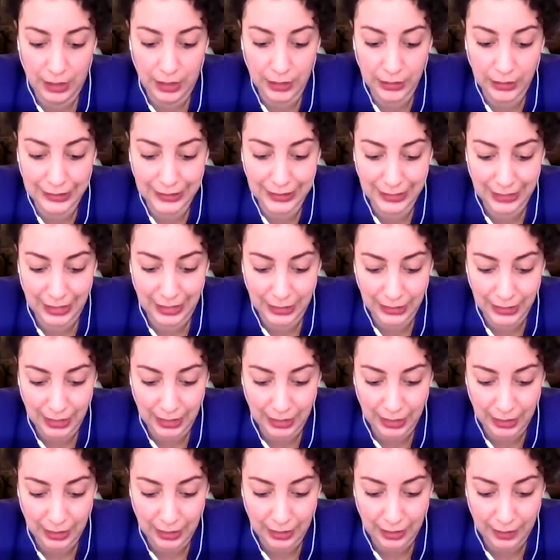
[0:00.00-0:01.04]

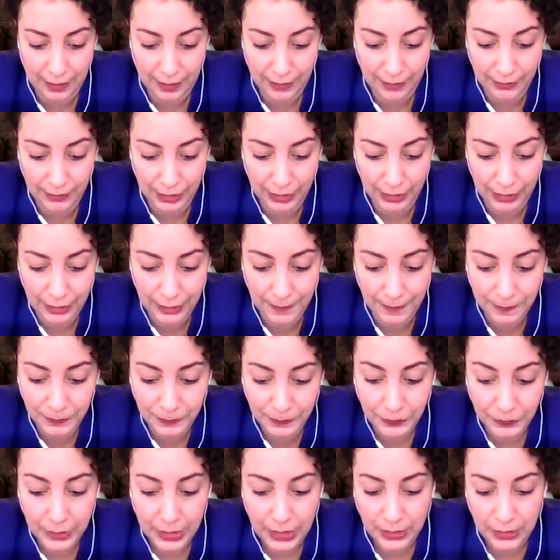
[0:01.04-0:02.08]
discussing this.
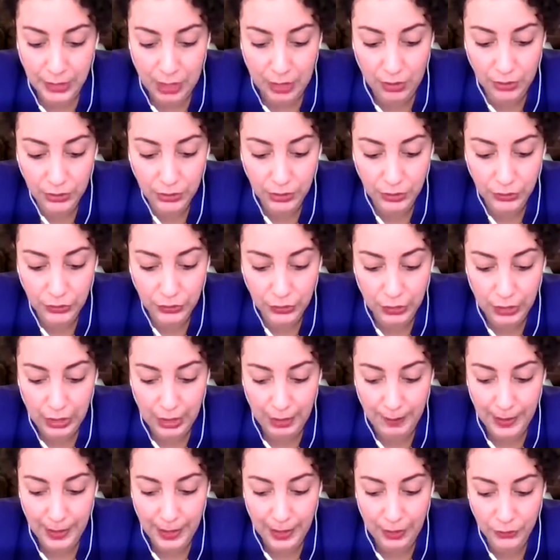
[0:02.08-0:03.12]
They also talk
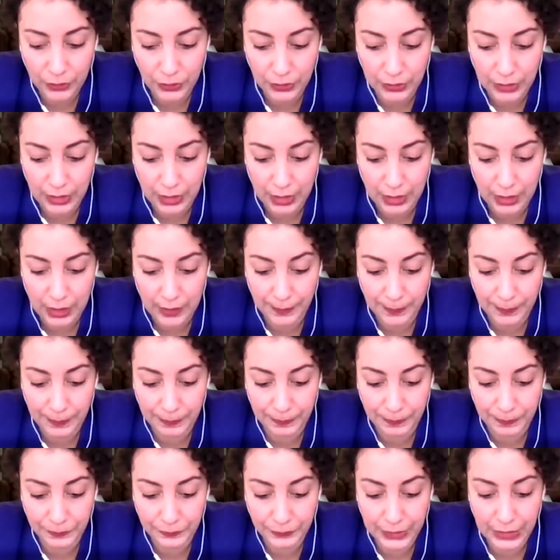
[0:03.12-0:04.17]
about
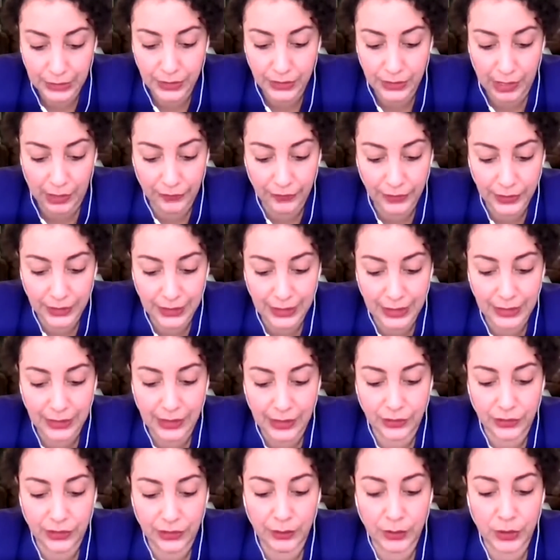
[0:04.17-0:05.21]
services
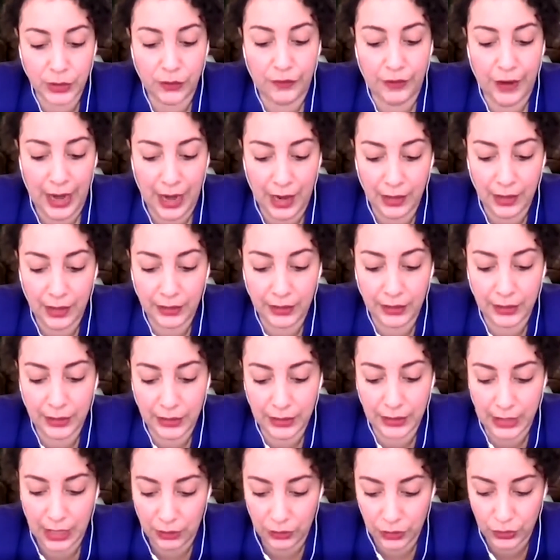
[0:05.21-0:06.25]
in terms of health,
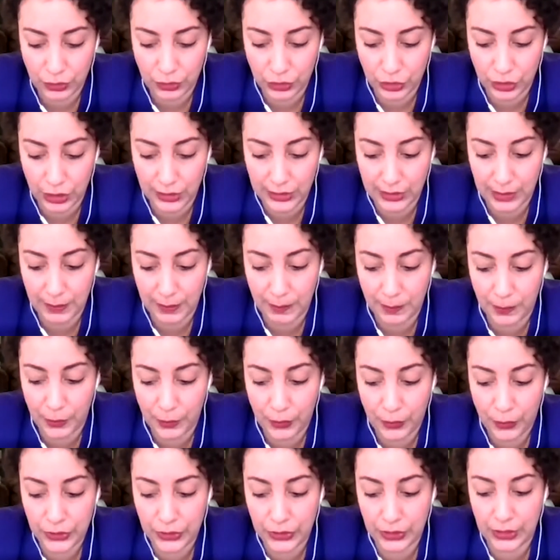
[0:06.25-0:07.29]
psychosocial
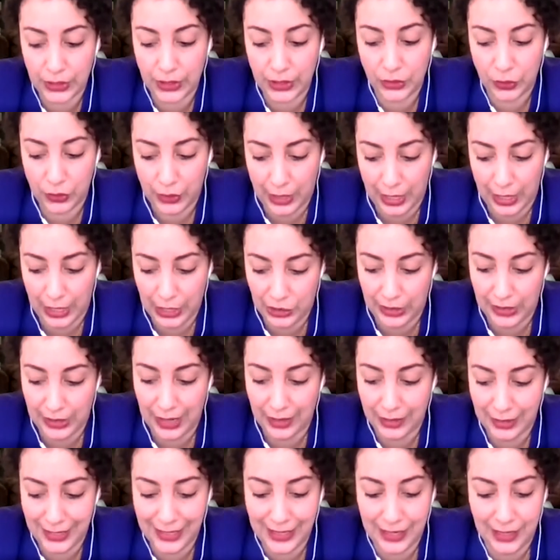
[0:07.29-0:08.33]
support, education,
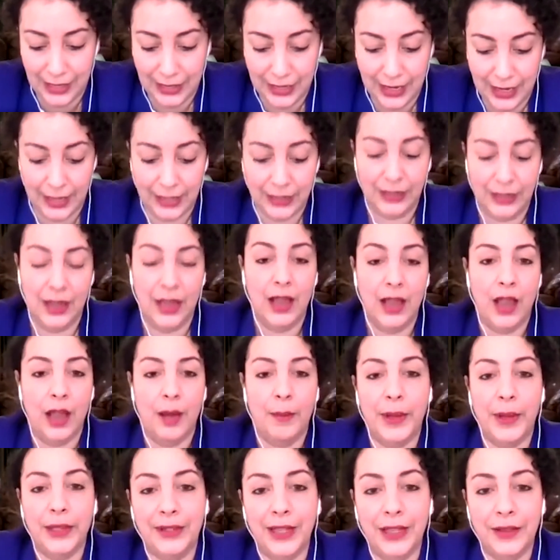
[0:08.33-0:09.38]
and legal aid,
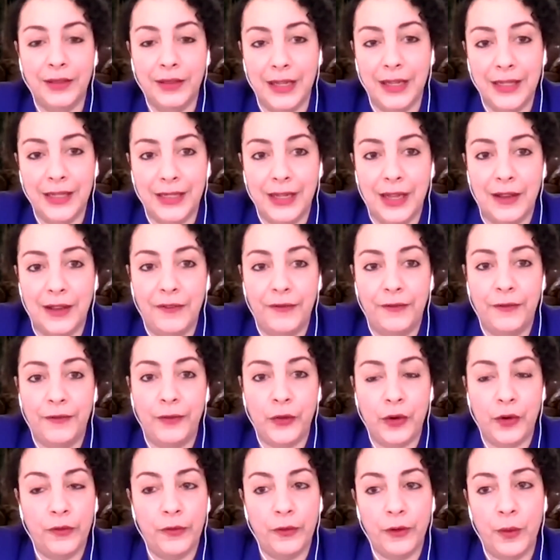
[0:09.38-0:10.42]
but then they say
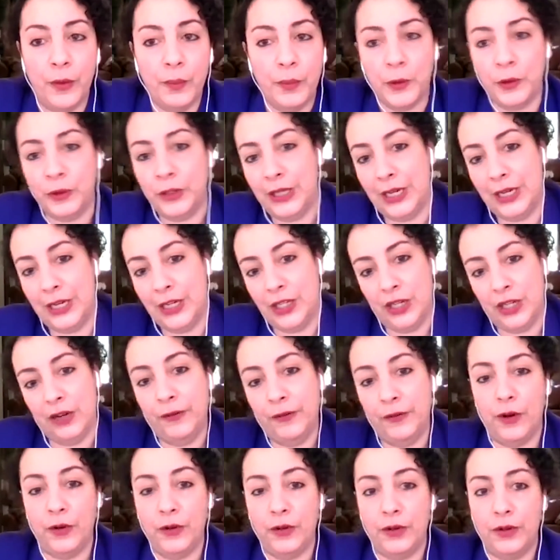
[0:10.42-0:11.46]
from
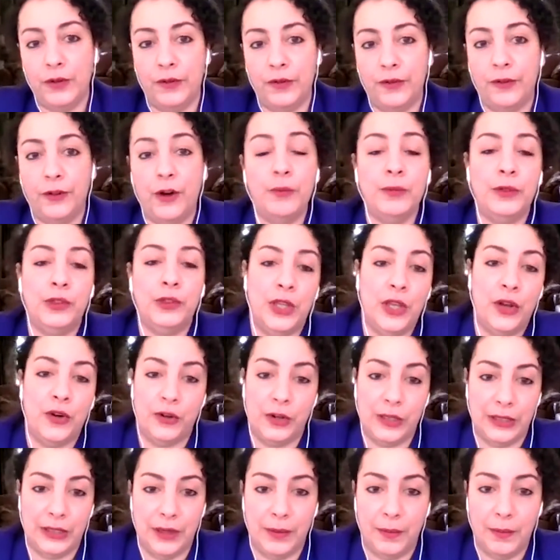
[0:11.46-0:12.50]
protection from
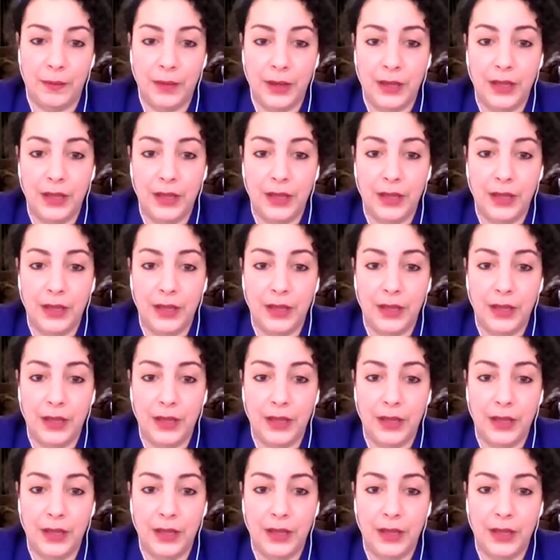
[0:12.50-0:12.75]
terrorism.